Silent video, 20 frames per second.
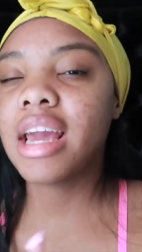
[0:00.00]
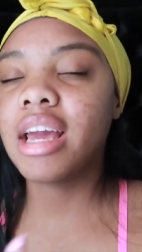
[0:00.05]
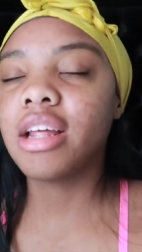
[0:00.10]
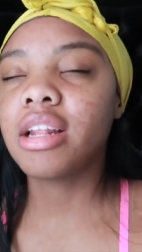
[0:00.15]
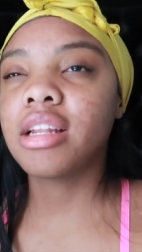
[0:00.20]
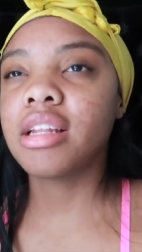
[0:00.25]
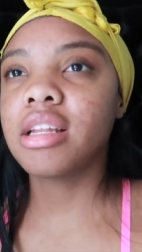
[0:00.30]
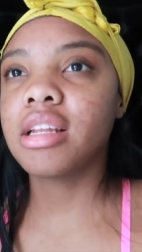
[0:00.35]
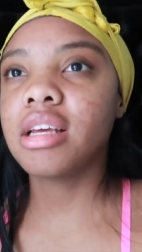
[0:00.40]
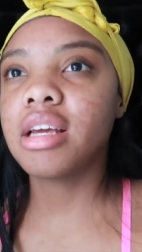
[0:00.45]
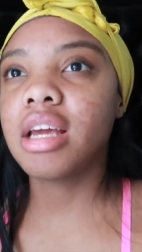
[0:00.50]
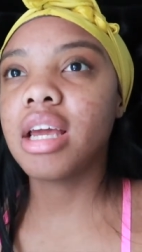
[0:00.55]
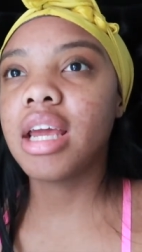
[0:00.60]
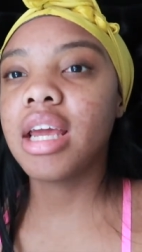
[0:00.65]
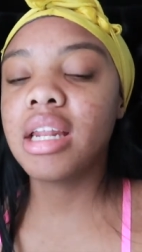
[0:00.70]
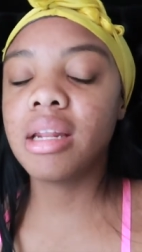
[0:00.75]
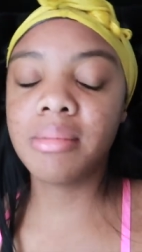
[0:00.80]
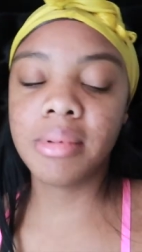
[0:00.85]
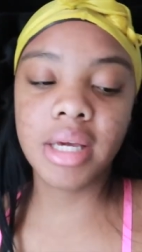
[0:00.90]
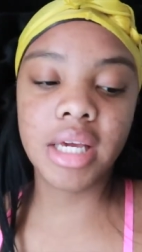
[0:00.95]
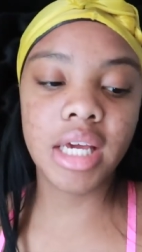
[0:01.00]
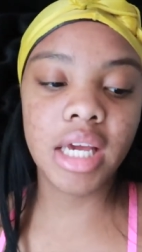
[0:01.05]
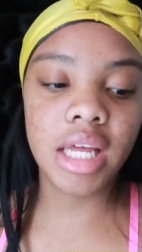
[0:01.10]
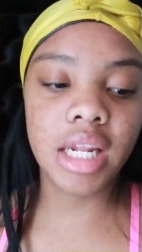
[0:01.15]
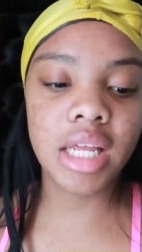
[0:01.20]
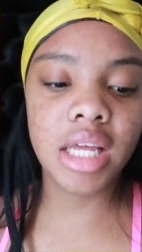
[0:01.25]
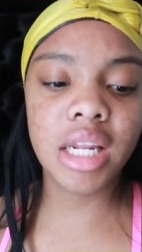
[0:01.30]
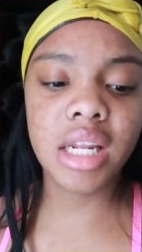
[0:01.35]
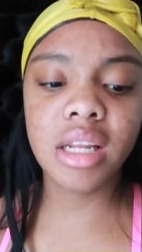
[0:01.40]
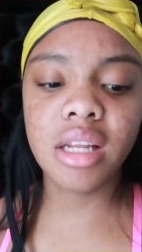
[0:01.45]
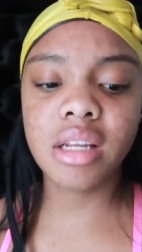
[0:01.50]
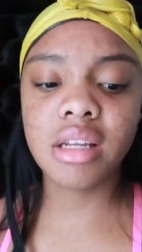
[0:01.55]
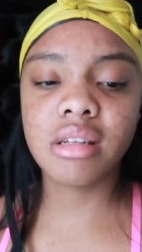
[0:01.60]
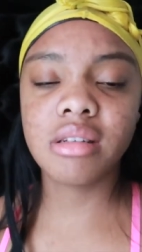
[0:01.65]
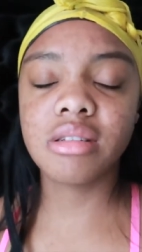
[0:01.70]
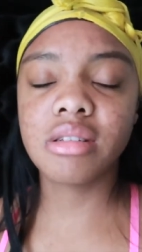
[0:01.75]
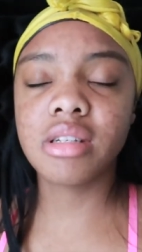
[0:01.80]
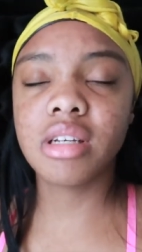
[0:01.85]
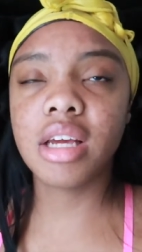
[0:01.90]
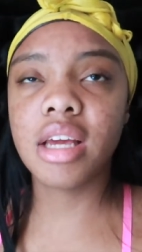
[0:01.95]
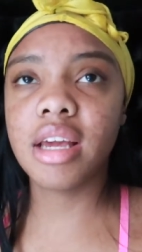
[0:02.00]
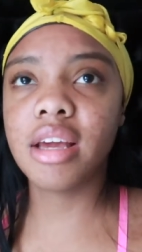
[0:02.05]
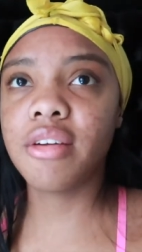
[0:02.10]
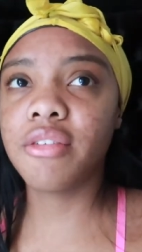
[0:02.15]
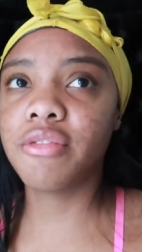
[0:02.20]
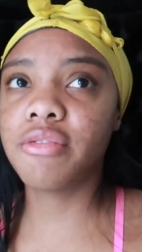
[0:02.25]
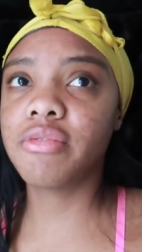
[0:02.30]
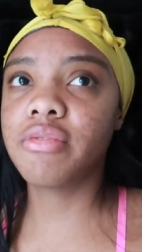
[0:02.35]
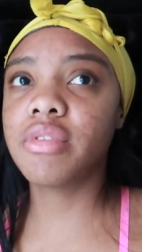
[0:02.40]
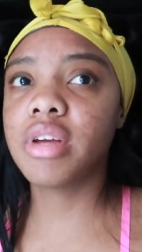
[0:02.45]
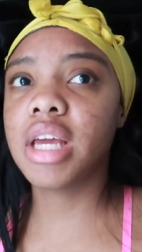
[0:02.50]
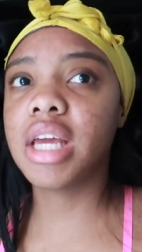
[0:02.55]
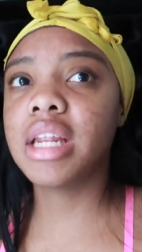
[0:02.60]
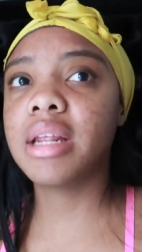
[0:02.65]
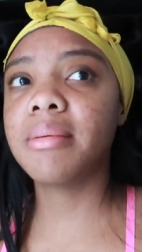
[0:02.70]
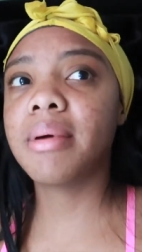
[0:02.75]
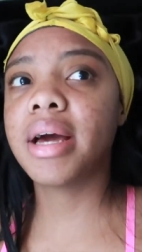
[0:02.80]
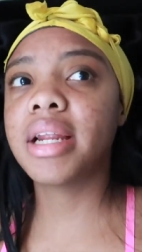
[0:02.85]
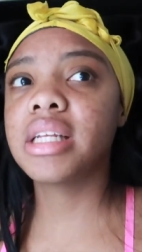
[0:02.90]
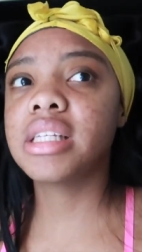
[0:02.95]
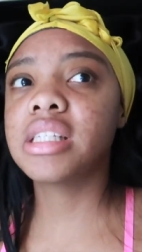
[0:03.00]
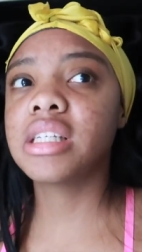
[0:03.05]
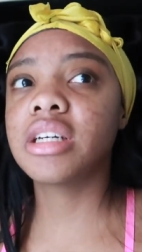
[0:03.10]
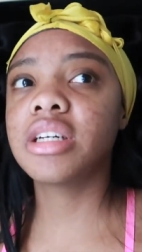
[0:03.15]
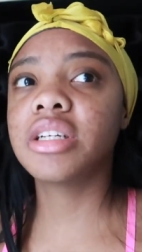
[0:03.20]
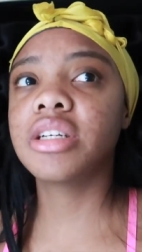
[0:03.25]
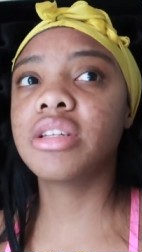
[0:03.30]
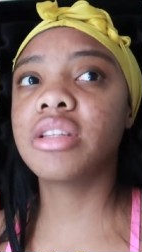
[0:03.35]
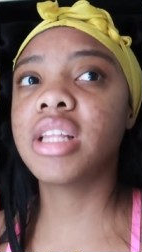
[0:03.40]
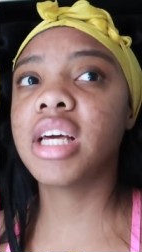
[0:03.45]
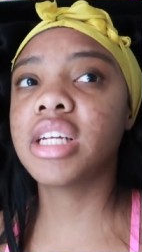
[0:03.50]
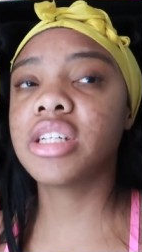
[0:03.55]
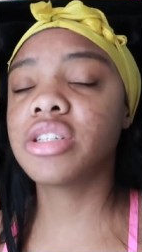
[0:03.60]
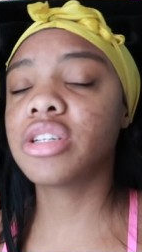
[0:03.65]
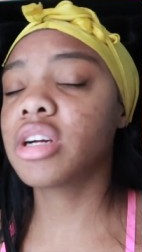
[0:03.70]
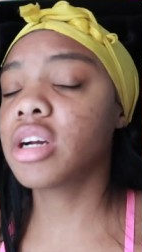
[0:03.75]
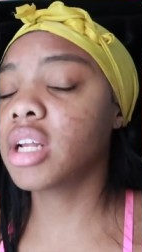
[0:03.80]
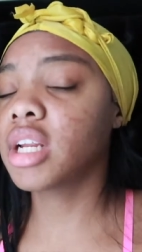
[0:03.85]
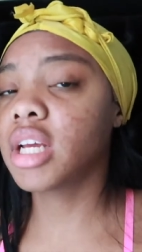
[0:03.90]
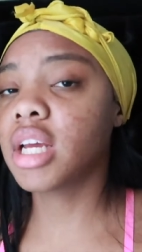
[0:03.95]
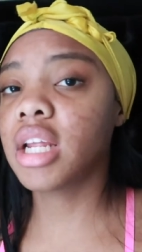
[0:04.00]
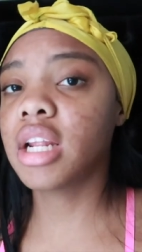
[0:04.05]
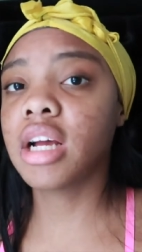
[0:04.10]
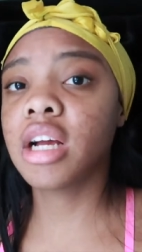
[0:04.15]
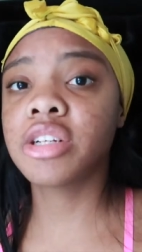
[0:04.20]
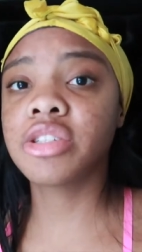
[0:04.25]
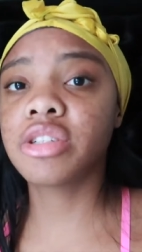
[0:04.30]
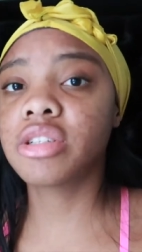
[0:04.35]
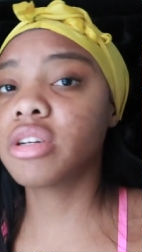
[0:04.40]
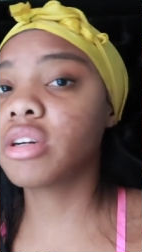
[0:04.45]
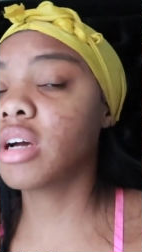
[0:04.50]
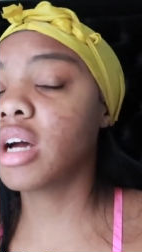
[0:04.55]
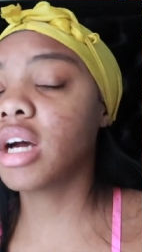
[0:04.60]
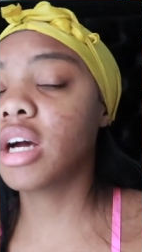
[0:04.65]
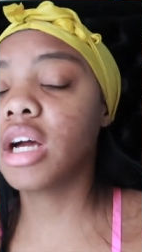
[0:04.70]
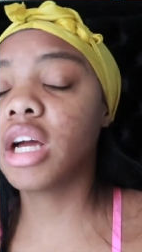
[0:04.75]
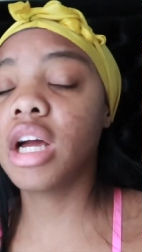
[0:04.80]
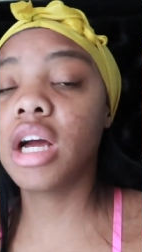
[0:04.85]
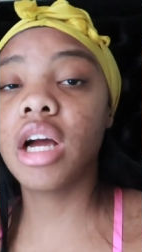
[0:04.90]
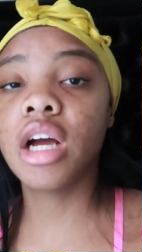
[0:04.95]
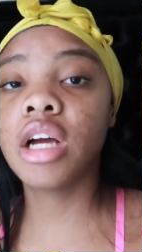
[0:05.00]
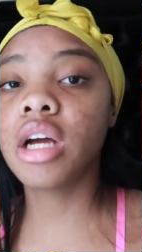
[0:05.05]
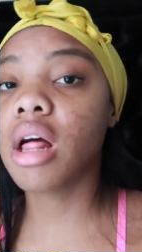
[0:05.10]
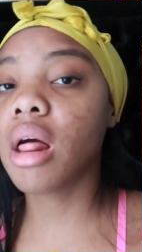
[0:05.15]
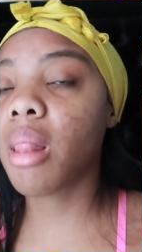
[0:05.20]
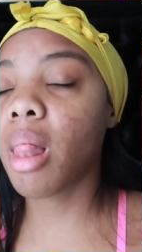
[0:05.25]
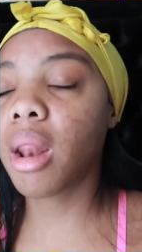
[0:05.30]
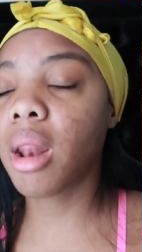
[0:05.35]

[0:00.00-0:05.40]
And in the beginning, if anybody tell you that you're going to get 100, 100